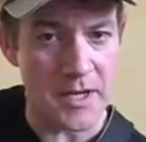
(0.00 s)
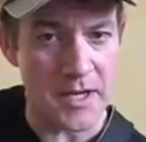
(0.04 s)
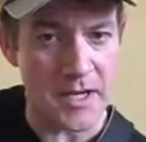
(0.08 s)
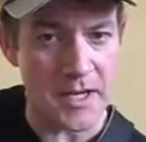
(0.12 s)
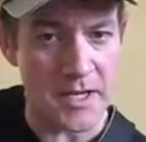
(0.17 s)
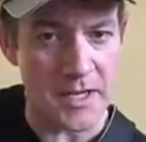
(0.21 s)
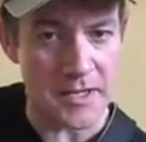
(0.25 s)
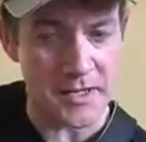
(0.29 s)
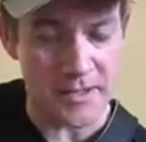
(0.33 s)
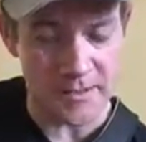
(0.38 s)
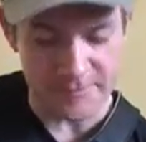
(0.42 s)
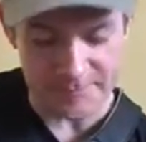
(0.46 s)

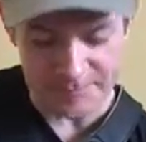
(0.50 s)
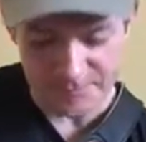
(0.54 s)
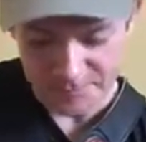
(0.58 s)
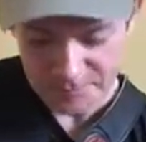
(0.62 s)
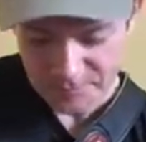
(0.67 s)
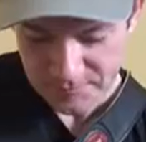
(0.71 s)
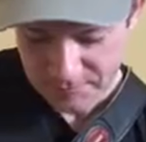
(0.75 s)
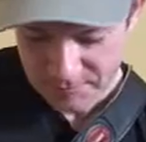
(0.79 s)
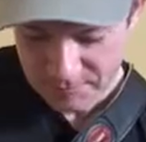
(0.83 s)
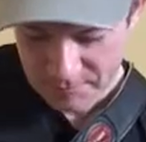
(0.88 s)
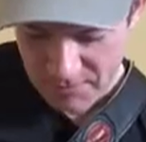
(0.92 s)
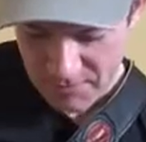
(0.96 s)

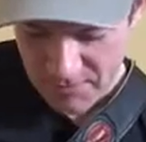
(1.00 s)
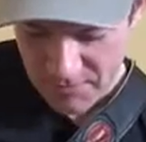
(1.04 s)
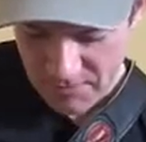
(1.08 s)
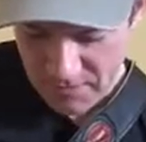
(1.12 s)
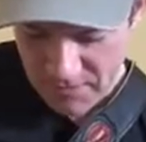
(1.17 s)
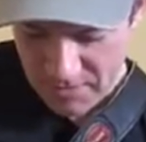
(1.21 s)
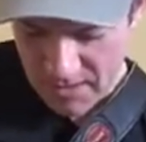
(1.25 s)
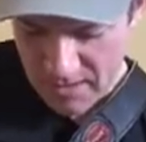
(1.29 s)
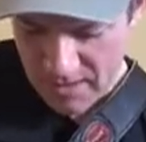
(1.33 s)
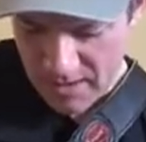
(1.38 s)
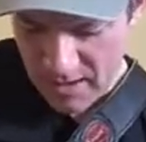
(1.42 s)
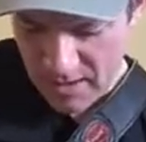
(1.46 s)

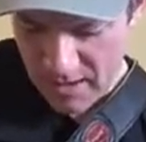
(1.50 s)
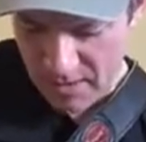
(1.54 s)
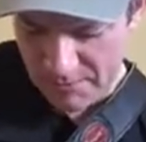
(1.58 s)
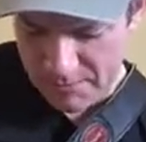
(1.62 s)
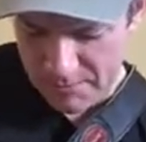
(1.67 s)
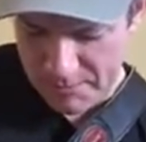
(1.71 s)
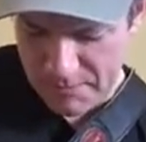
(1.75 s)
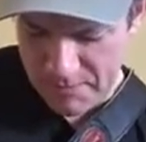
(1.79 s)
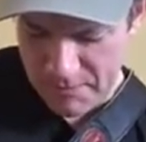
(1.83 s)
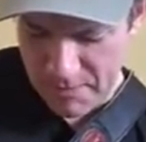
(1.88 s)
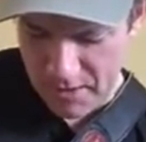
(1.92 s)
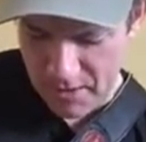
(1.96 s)

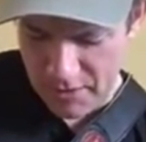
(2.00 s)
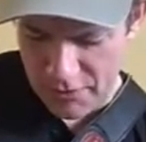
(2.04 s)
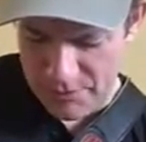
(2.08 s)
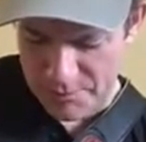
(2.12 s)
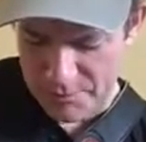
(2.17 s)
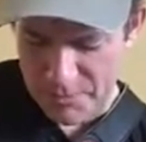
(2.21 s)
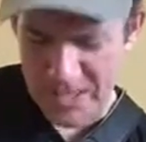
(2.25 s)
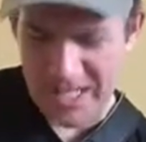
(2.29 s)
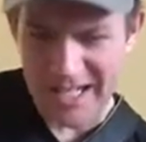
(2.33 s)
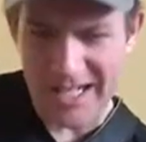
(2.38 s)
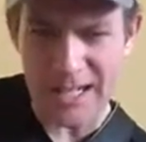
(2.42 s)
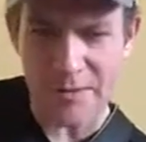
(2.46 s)
E. Our
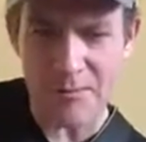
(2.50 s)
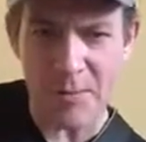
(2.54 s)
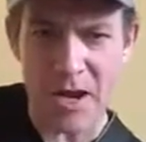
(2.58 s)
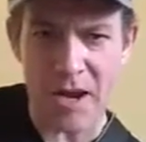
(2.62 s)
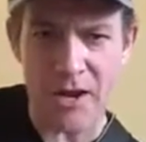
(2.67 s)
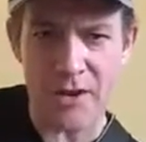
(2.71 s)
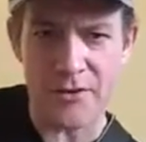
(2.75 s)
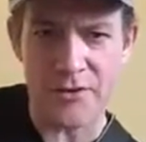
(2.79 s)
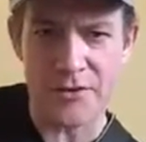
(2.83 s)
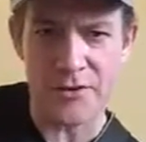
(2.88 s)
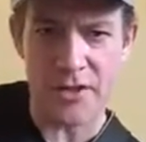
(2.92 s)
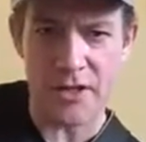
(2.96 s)
picking
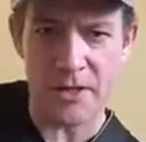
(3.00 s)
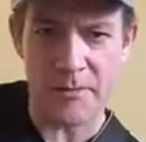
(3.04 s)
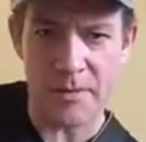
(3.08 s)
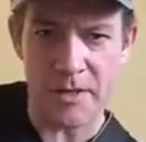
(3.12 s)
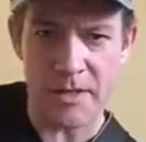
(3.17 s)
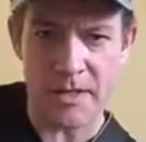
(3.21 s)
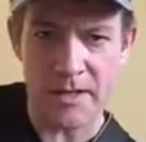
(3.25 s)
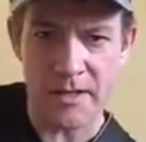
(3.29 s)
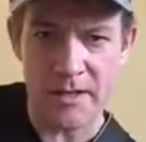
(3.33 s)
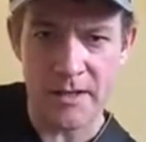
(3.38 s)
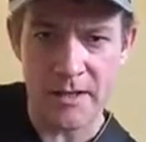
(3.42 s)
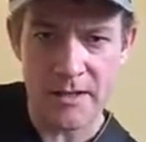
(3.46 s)
pattern is going to
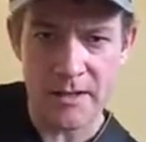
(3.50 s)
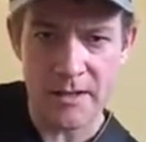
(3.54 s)
be,